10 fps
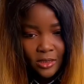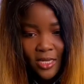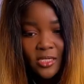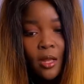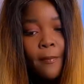There
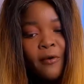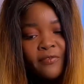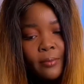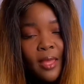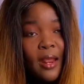are some of
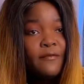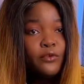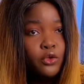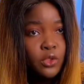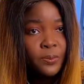them that I've
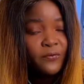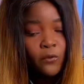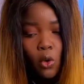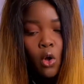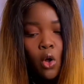used
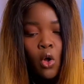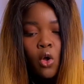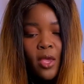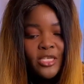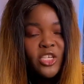before,
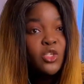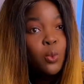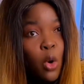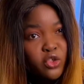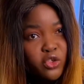it's just
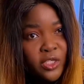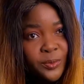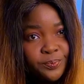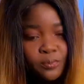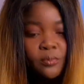watery,
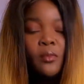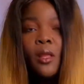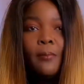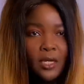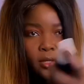
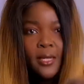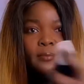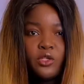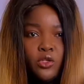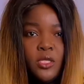but look, let me show you this